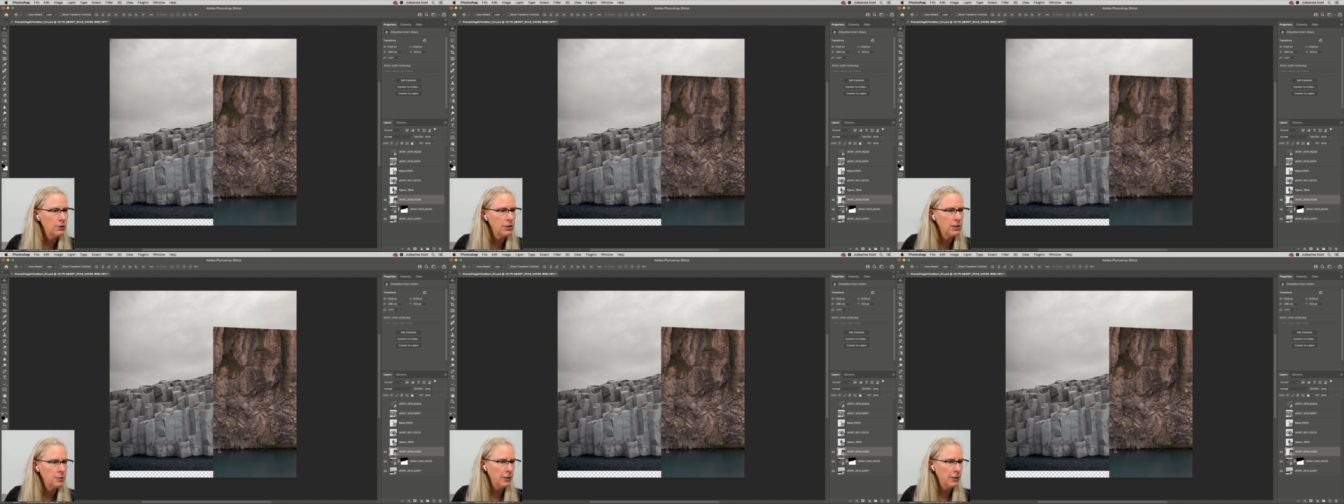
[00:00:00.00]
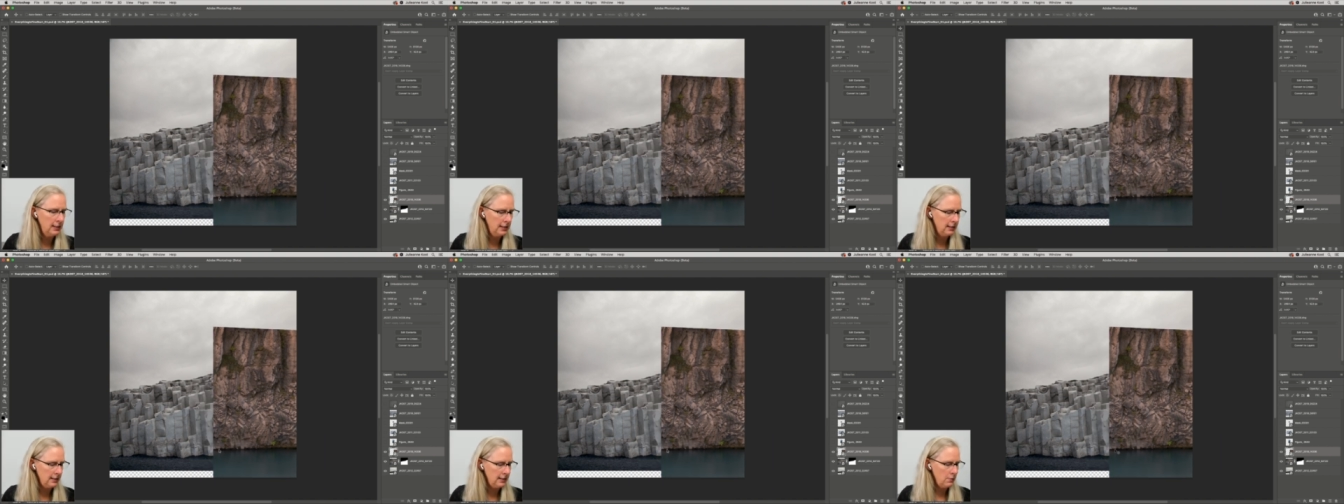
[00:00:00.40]
So I'll just
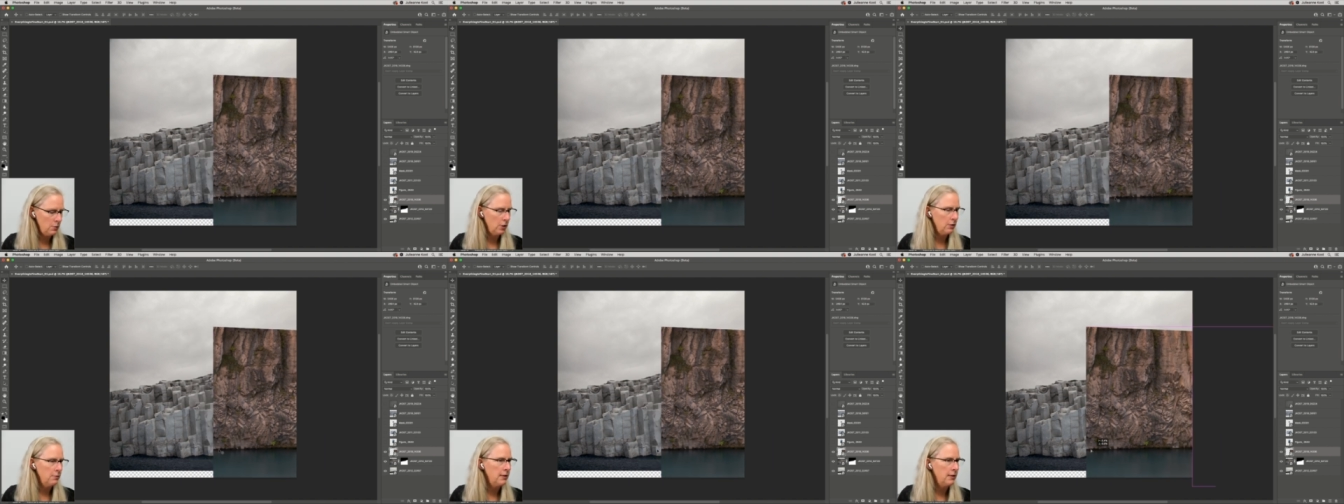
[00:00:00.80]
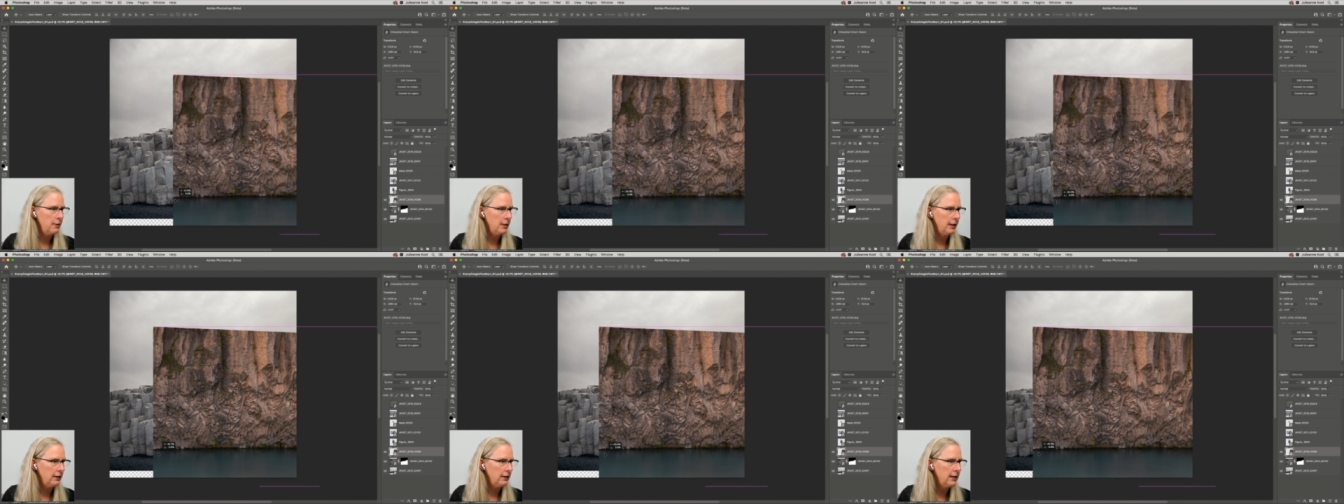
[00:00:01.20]
place it somewhere,
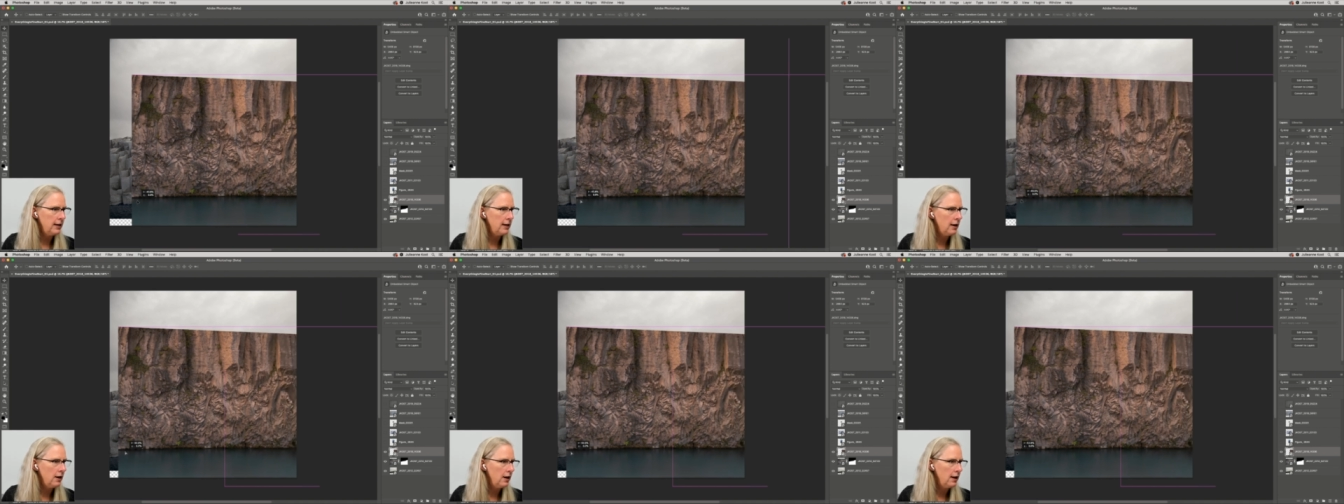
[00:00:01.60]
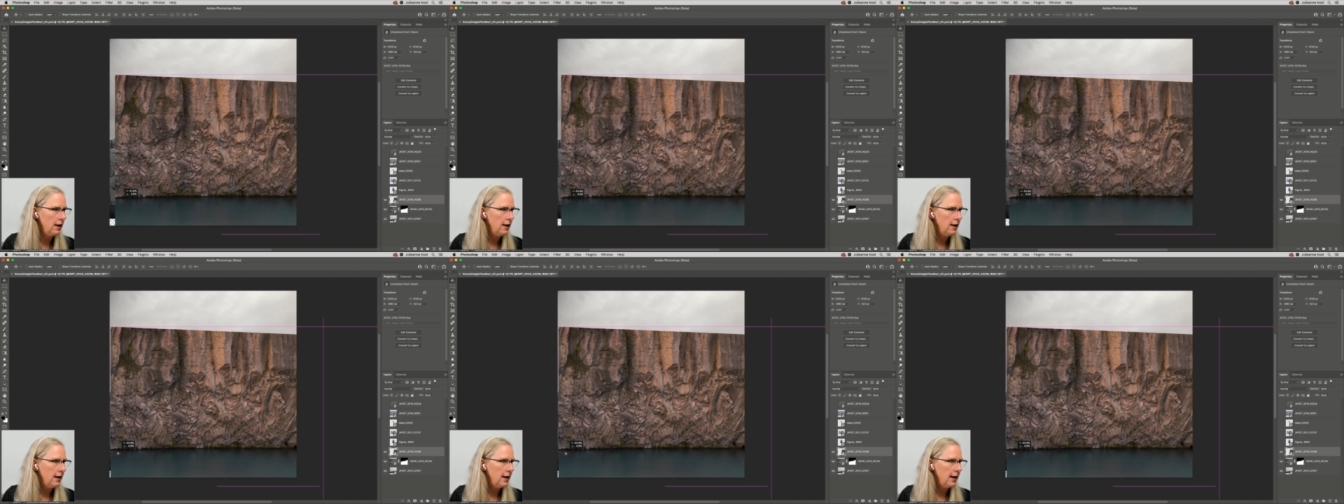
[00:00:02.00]
maybe like there,
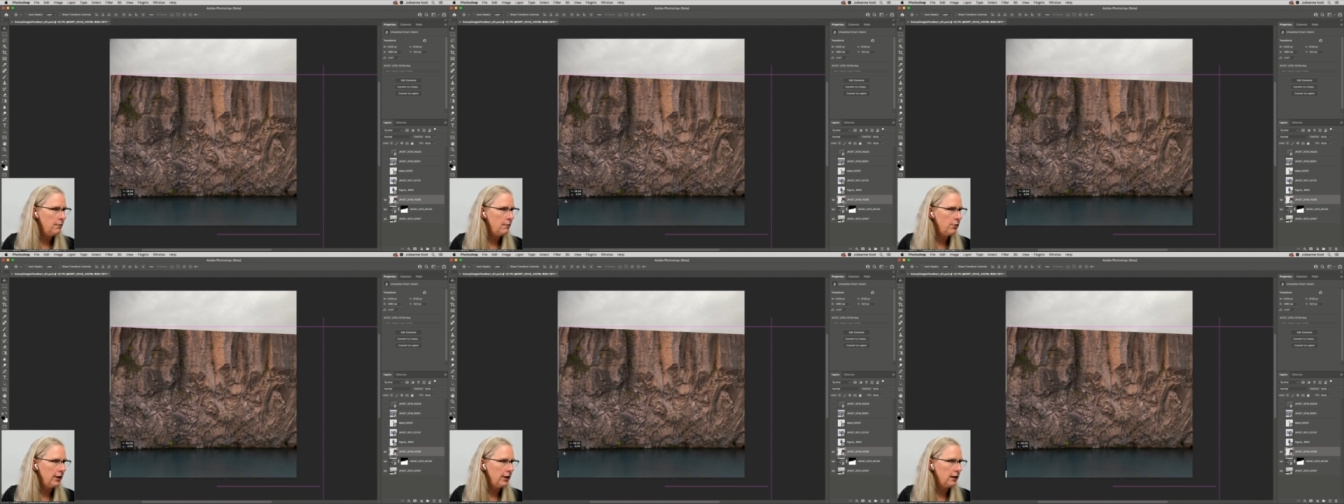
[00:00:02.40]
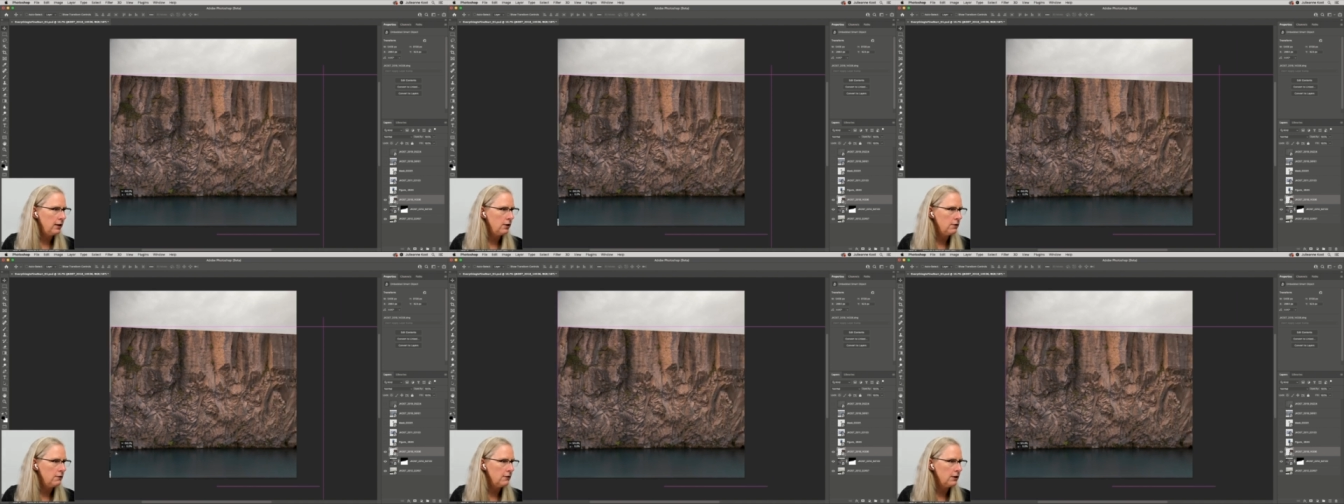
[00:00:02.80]
and bring
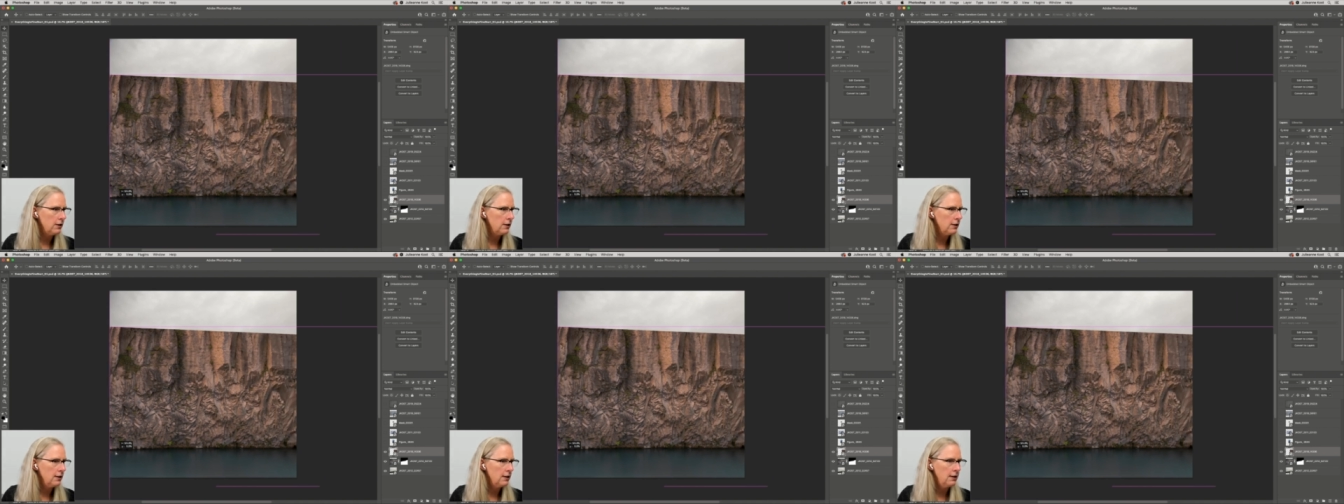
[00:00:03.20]
it over.